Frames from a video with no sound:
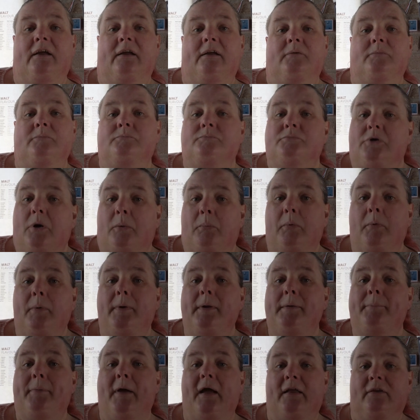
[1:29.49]
it
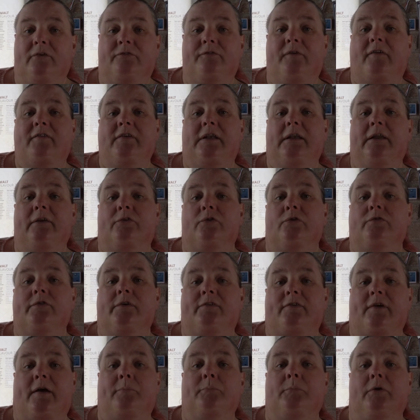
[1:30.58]
probably bears very little
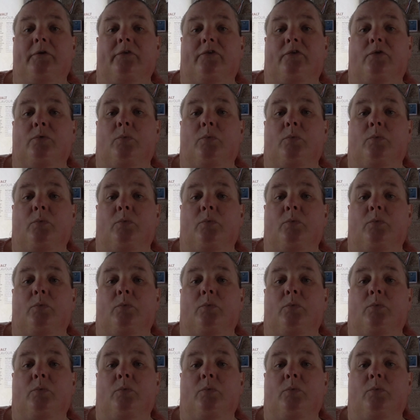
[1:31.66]
resemblance